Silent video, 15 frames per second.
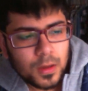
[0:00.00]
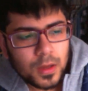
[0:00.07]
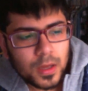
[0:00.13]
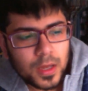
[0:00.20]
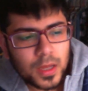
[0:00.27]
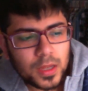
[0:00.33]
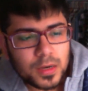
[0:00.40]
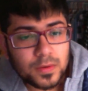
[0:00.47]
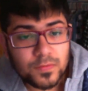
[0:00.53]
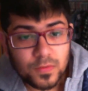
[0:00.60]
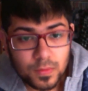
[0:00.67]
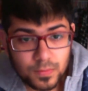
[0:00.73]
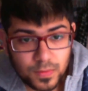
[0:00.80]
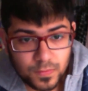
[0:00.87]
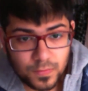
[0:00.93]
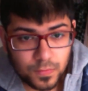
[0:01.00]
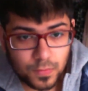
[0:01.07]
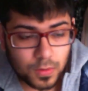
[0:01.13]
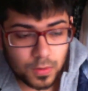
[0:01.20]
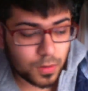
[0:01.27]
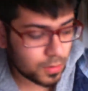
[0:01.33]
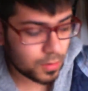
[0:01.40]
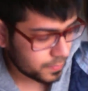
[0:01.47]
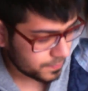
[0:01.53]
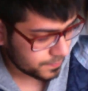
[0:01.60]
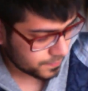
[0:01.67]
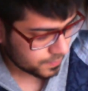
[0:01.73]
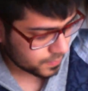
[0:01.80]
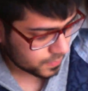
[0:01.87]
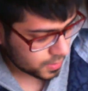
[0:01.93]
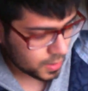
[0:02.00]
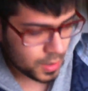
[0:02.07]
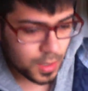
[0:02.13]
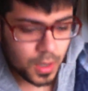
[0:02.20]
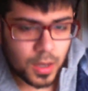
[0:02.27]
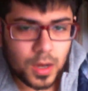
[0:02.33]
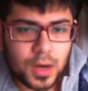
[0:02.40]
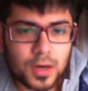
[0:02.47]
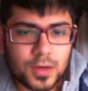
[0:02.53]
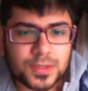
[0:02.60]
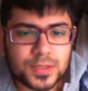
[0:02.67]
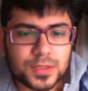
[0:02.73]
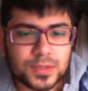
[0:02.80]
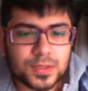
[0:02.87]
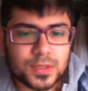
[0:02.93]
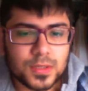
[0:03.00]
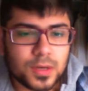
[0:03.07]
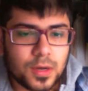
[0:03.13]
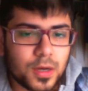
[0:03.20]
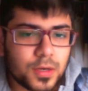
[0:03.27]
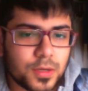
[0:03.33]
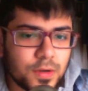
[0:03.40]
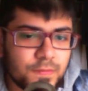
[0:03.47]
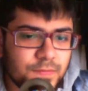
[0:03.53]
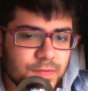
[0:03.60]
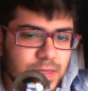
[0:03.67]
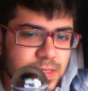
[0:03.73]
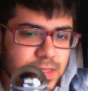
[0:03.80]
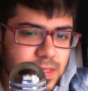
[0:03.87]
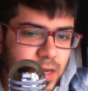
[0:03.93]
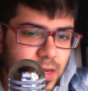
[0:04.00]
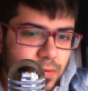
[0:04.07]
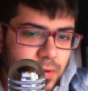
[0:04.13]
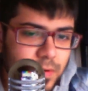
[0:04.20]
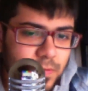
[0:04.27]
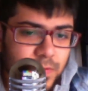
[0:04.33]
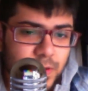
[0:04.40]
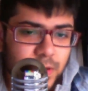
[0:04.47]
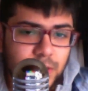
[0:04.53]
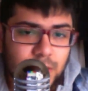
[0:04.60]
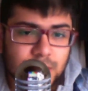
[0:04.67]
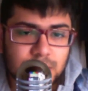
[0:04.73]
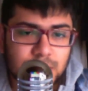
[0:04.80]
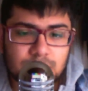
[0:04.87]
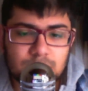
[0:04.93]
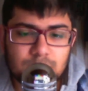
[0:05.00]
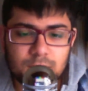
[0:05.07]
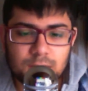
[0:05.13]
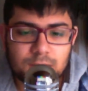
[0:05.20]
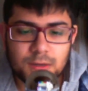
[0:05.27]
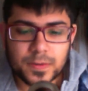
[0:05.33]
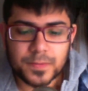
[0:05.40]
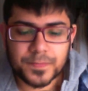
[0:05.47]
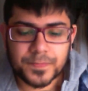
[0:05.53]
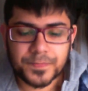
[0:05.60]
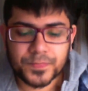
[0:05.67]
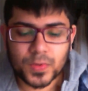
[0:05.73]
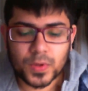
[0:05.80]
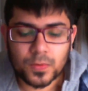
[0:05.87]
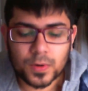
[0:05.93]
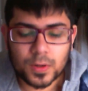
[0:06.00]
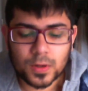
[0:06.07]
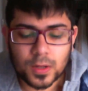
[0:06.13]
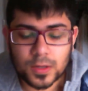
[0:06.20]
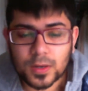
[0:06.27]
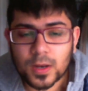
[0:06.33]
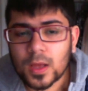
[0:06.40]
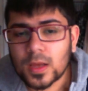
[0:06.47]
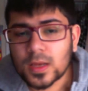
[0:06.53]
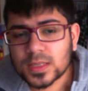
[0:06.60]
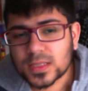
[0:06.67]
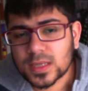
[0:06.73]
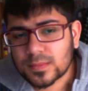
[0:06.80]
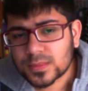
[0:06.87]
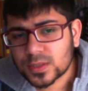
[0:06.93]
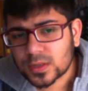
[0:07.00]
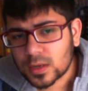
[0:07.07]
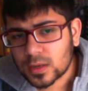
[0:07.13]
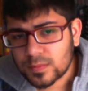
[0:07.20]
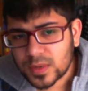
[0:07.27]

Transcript: and from before I was using the audio of this guy right over here. It's the, what do you call it, Samsung